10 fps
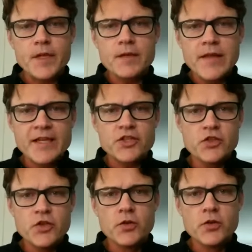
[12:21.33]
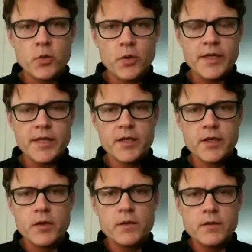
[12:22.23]
Last year, you were
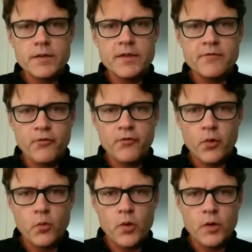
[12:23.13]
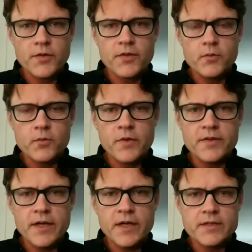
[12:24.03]
here in Fort Worth
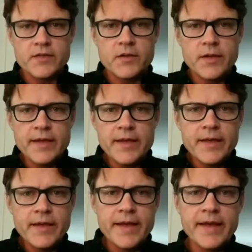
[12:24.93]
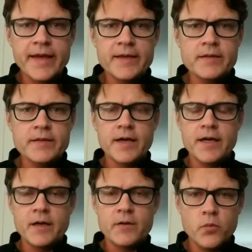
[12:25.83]
with us. And
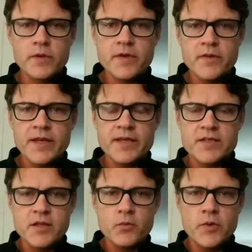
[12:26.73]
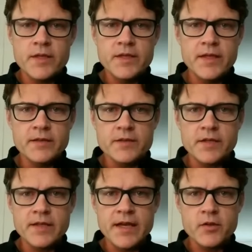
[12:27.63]
one of the things that we did
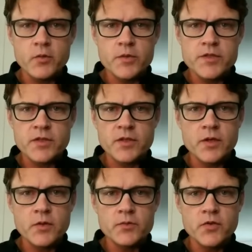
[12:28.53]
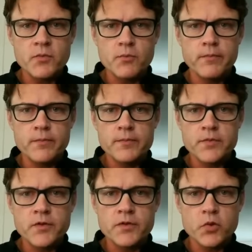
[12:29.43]
together was to go to
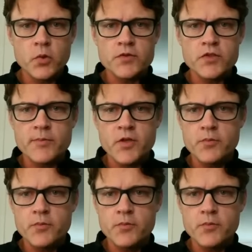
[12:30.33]
the George W.